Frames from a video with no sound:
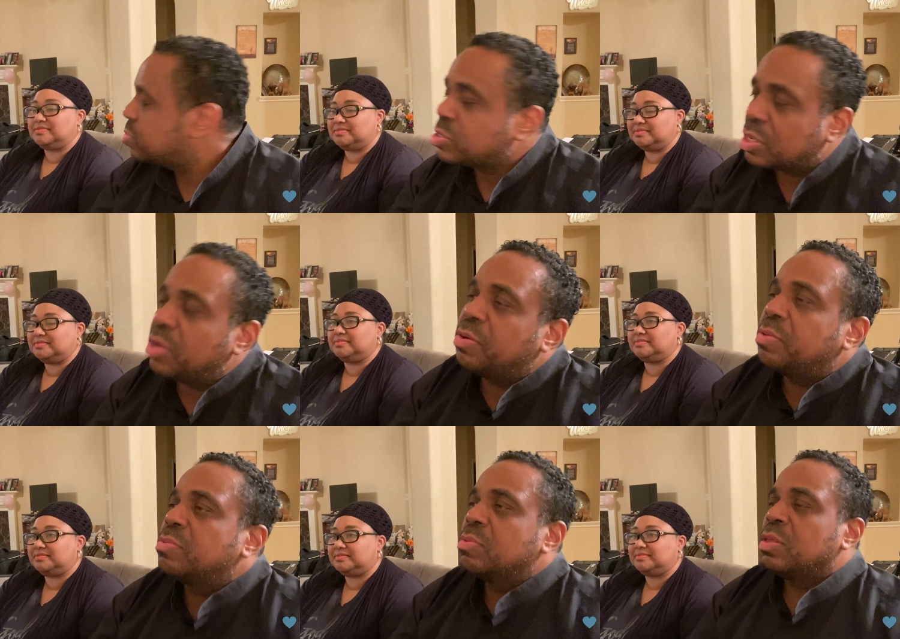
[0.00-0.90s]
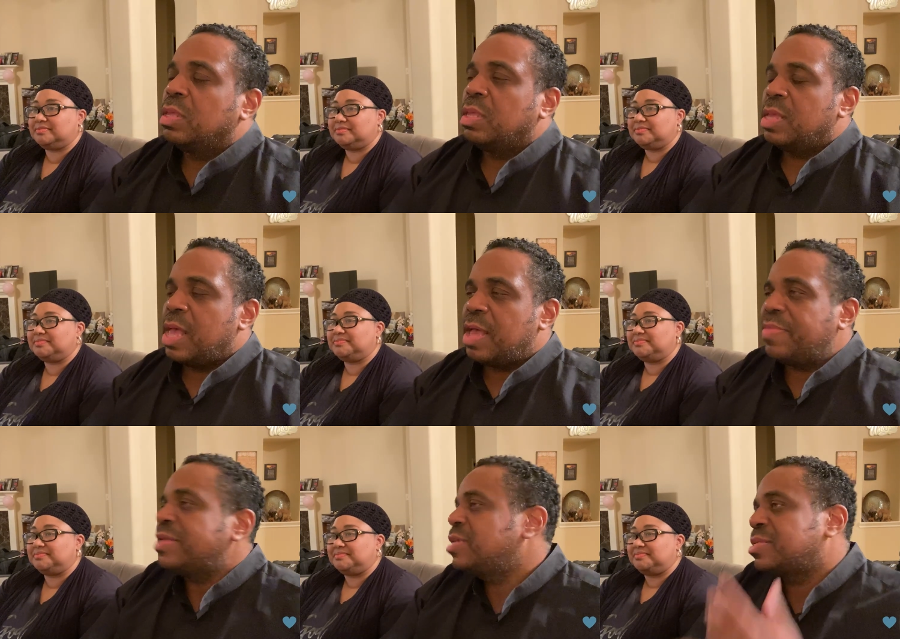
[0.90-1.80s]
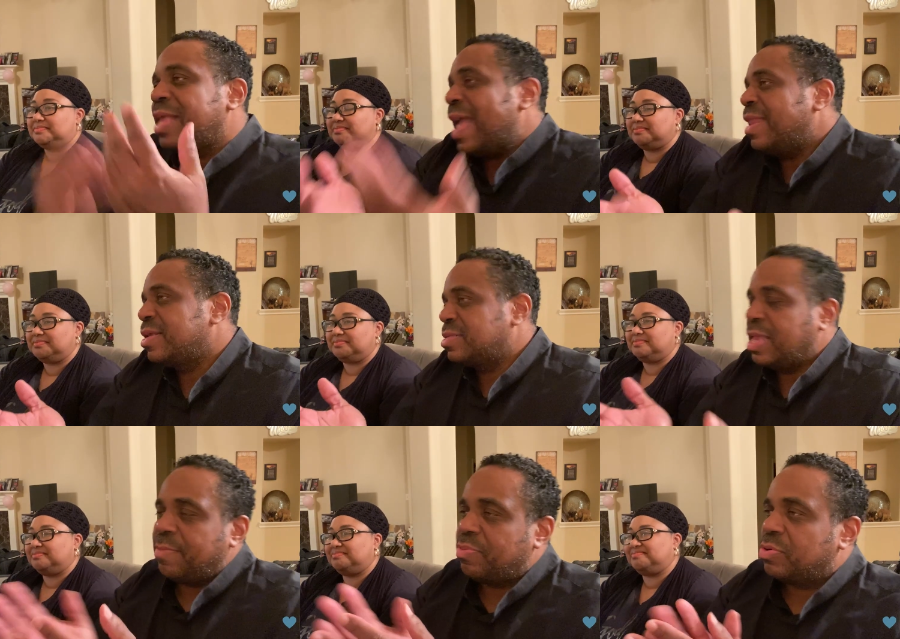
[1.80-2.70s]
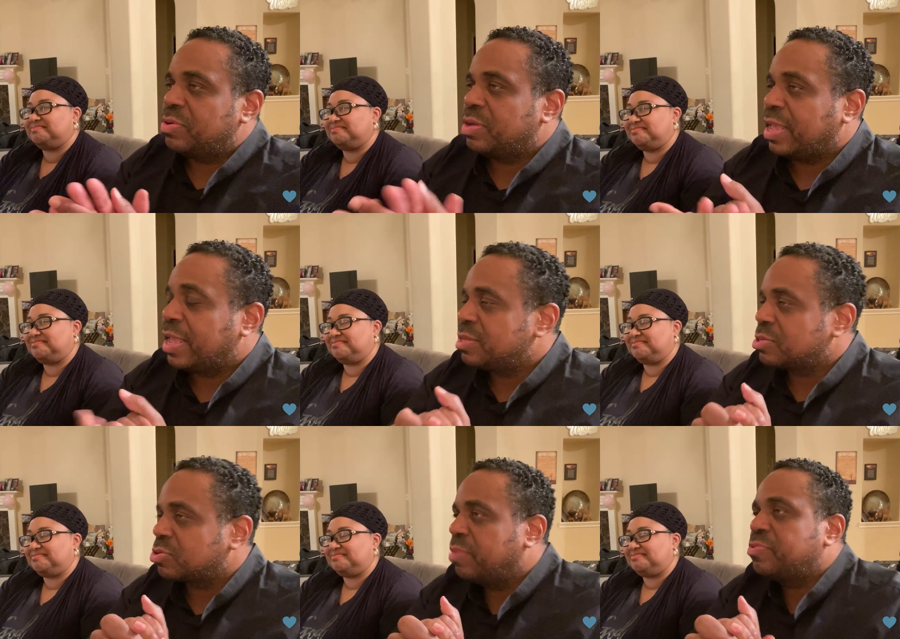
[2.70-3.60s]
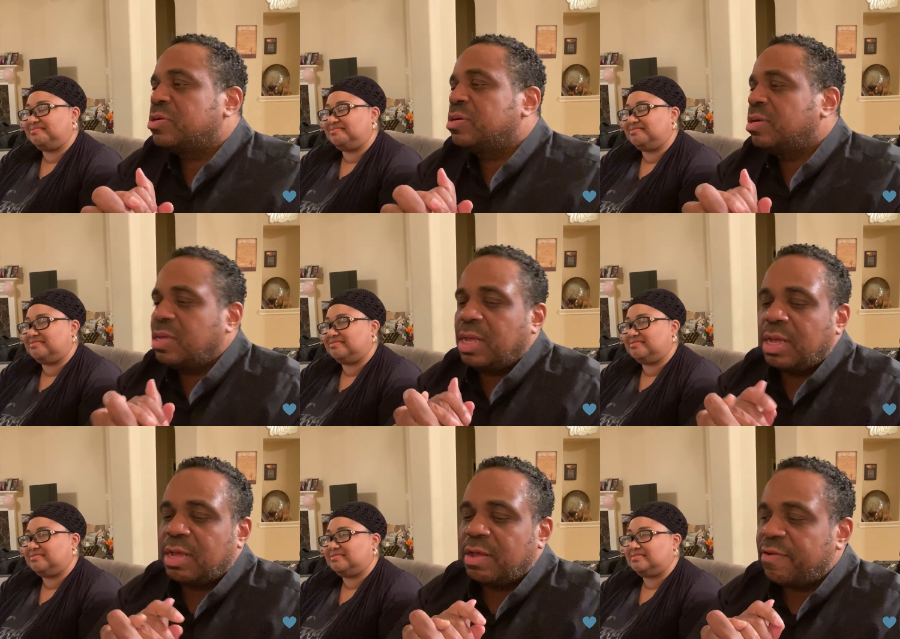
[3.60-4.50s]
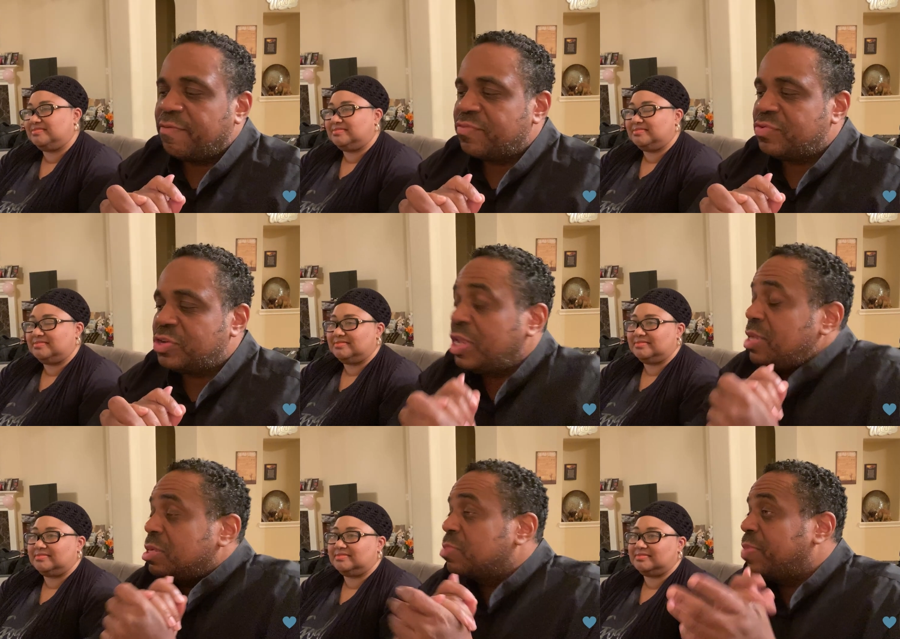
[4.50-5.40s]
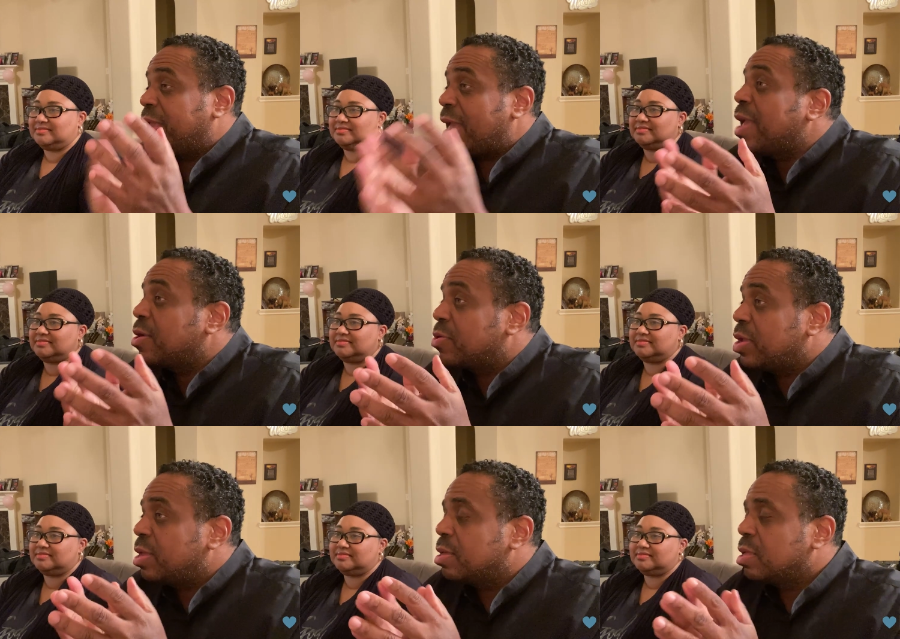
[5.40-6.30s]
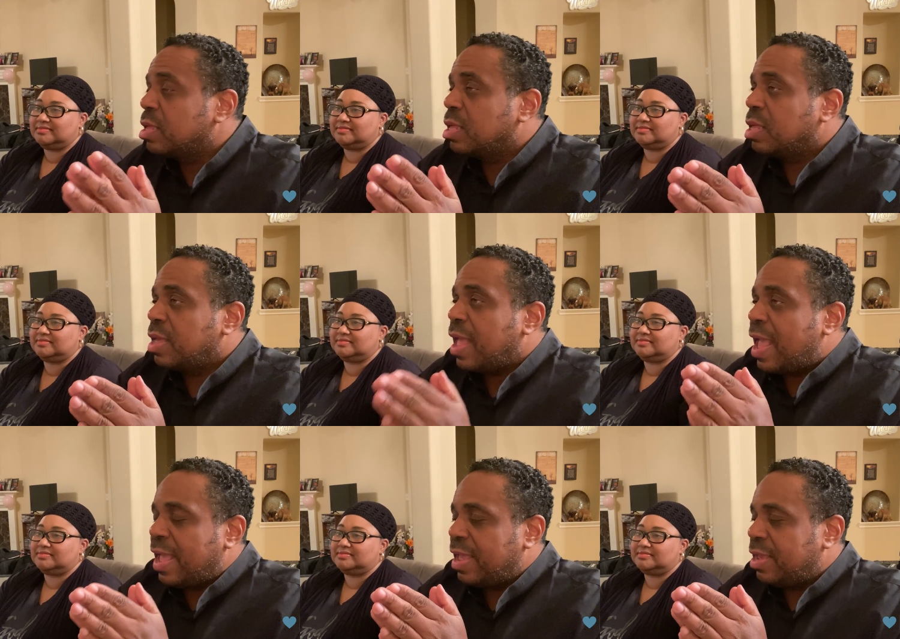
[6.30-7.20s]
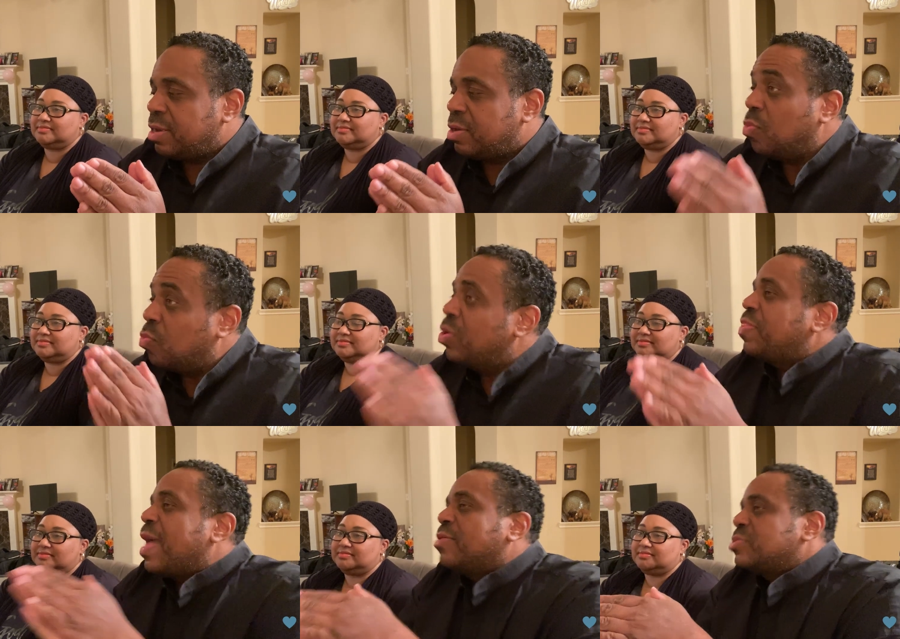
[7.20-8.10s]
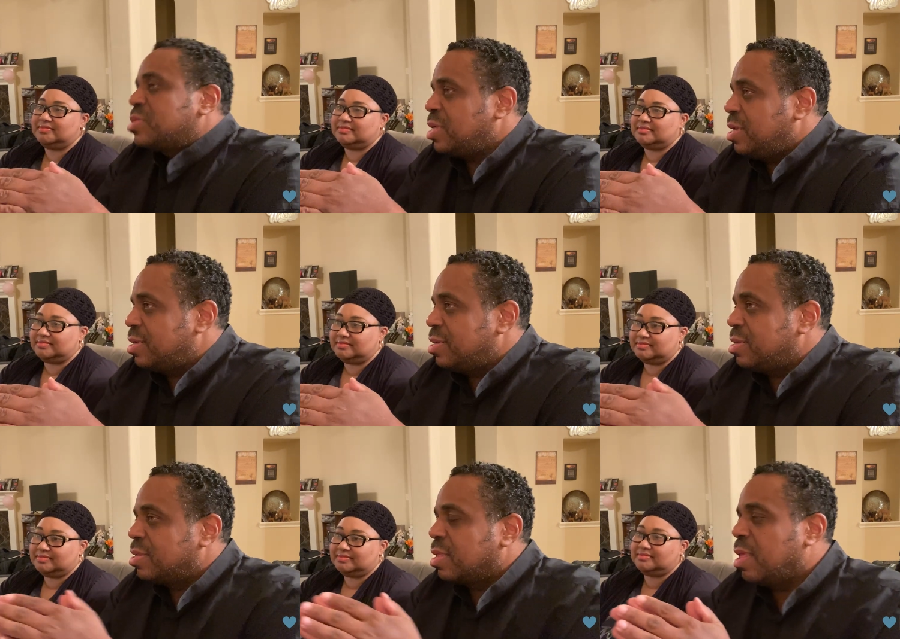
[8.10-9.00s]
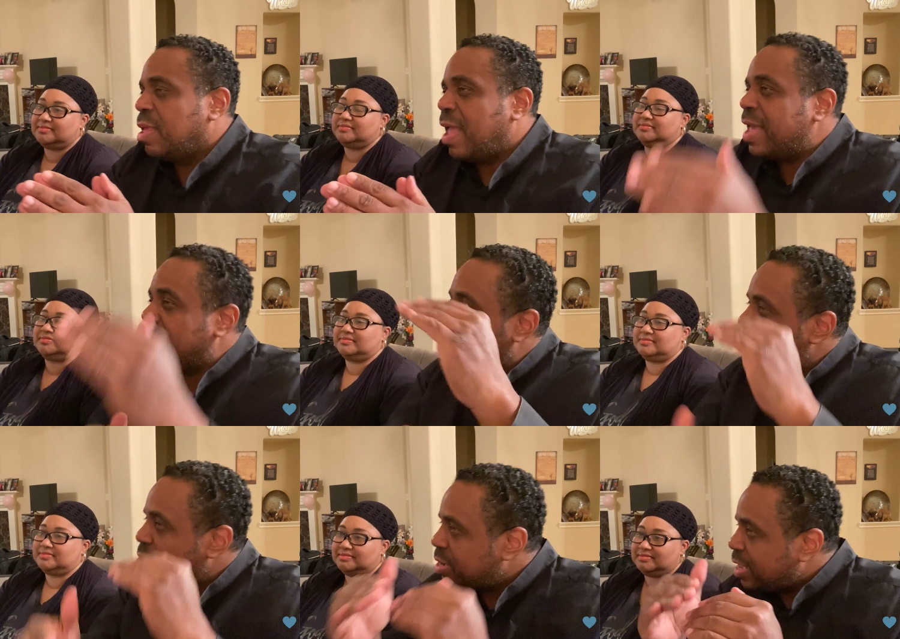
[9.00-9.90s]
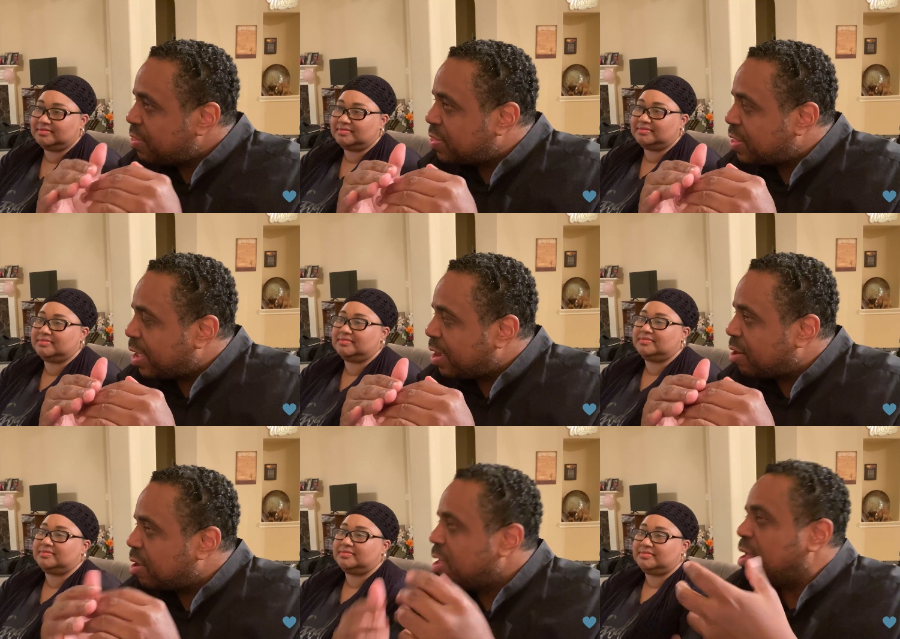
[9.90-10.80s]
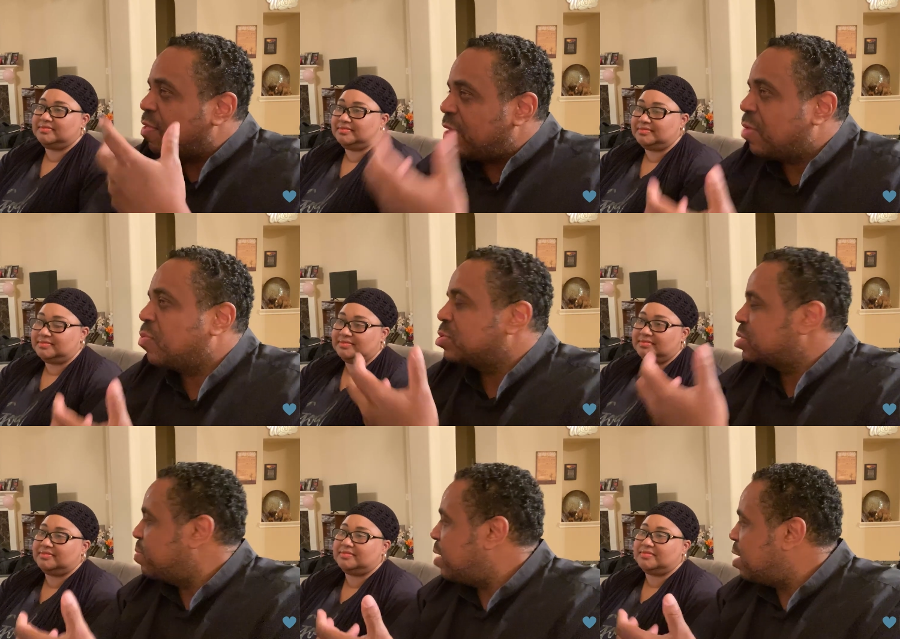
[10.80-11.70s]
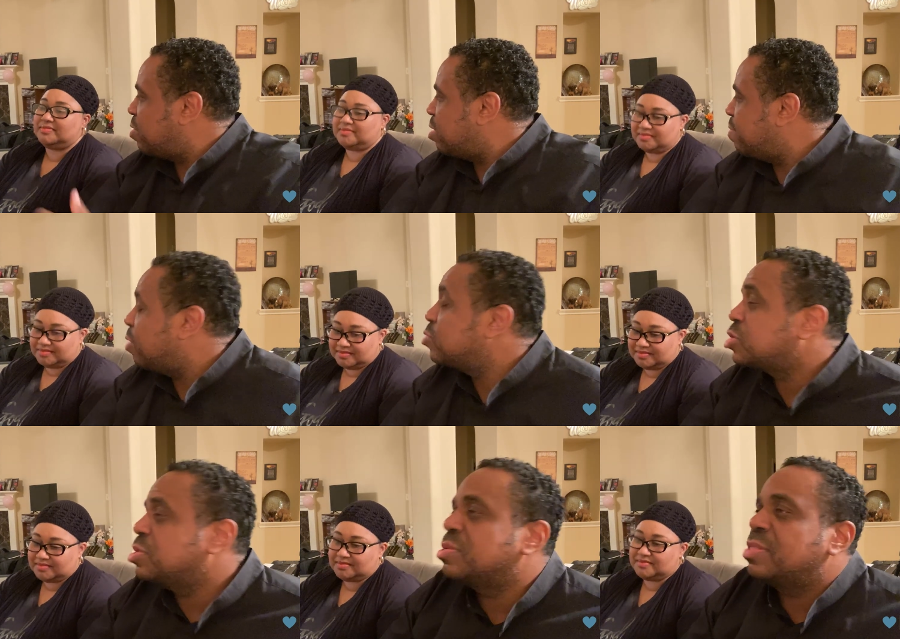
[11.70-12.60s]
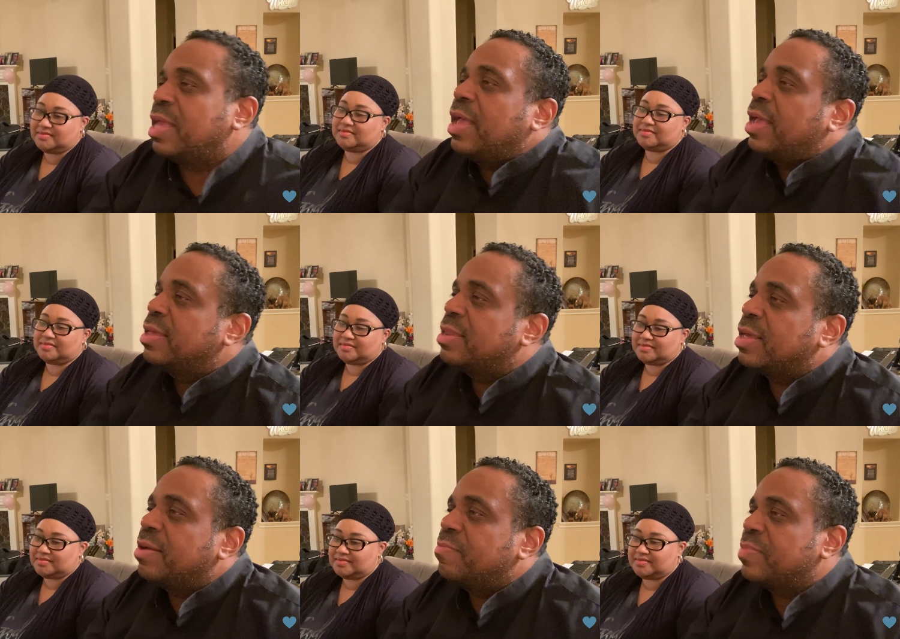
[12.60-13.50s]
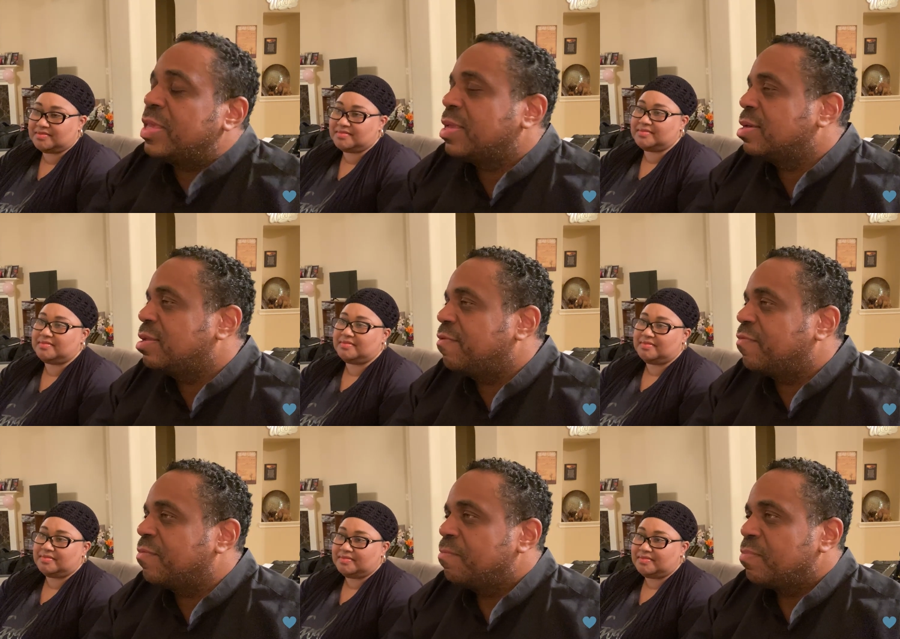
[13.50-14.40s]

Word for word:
Speaker 1: So that's just an example in Scripture of Jesus being angry and without sin. And underneath there were some other emotions that he could have